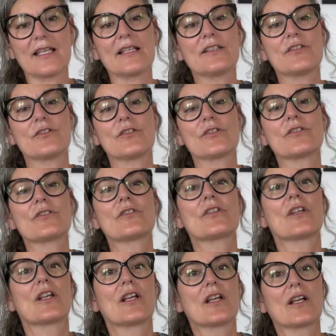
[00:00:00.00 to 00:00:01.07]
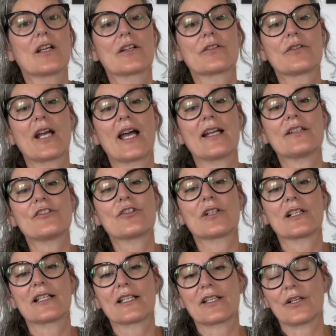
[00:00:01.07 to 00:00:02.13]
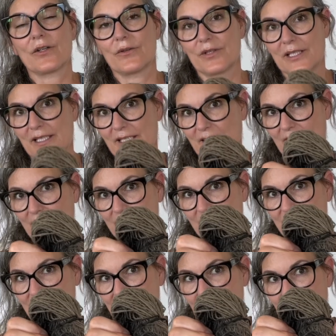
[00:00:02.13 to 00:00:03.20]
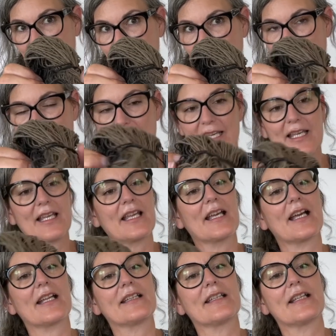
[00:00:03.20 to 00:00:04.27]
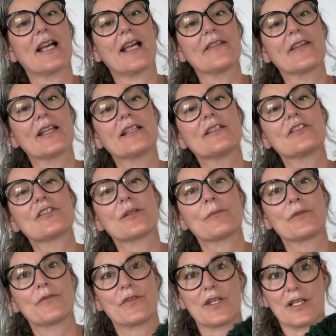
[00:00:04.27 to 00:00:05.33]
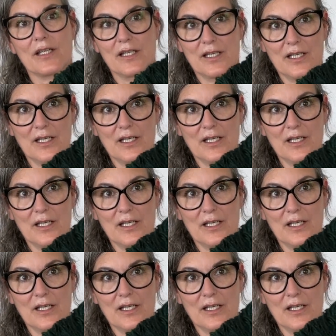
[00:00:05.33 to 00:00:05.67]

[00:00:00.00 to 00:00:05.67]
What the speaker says: It's just gradually going into the gray, and then some of the